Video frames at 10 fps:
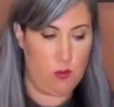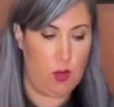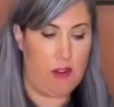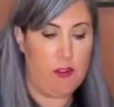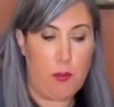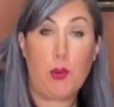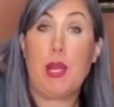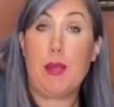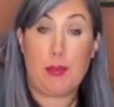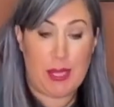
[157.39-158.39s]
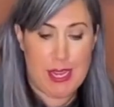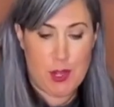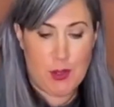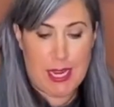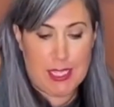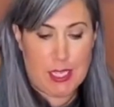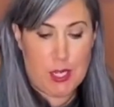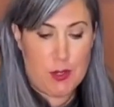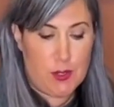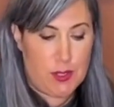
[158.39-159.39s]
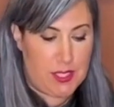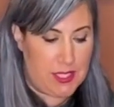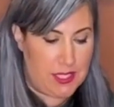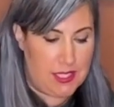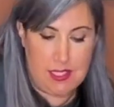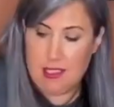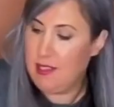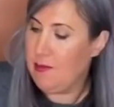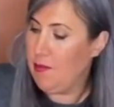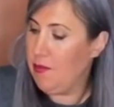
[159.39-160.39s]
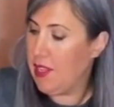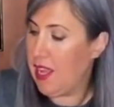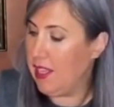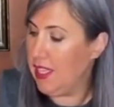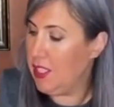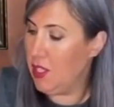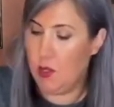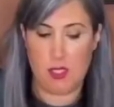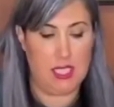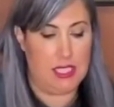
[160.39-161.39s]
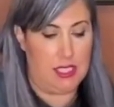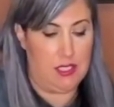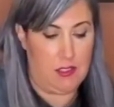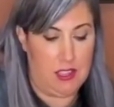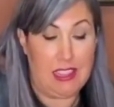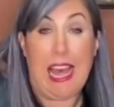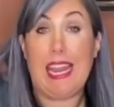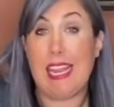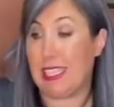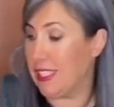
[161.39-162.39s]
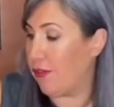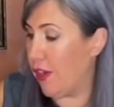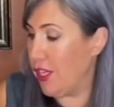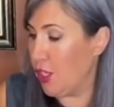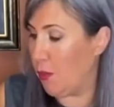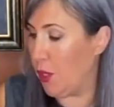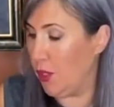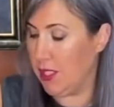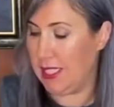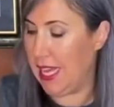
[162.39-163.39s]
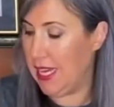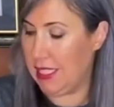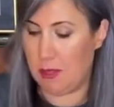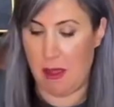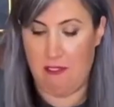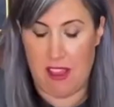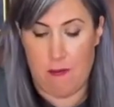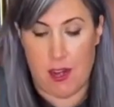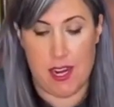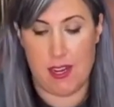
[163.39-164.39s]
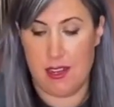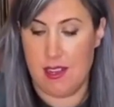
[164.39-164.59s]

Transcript: whatever pretty plate you like to use. I like to use this Lennox French pearl set, it's my favorite.